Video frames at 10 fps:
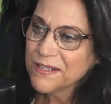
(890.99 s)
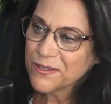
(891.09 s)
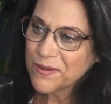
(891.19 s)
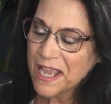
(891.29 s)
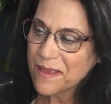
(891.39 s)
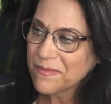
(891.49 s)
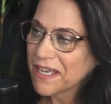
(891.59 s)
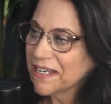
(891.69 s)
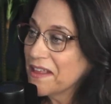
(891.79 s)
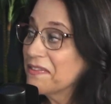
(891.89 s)
So he came
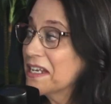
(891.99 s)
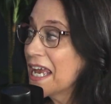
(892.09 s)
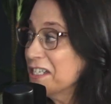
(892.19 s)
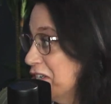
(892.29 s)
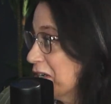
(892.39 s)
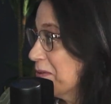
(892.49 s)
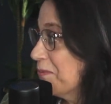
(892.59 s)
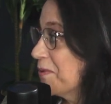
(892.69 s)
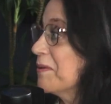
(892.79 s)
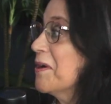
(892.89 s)
in, and then the next year
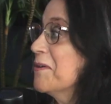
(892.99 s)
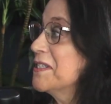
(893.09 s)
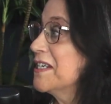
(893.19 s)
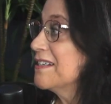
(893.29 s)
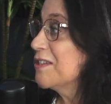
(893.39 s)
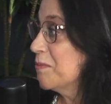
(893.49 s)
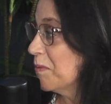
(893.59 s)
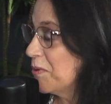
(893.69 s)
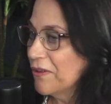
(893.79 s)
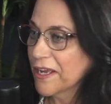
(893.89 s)
we were hosting
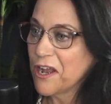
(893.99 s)
Super Bowl.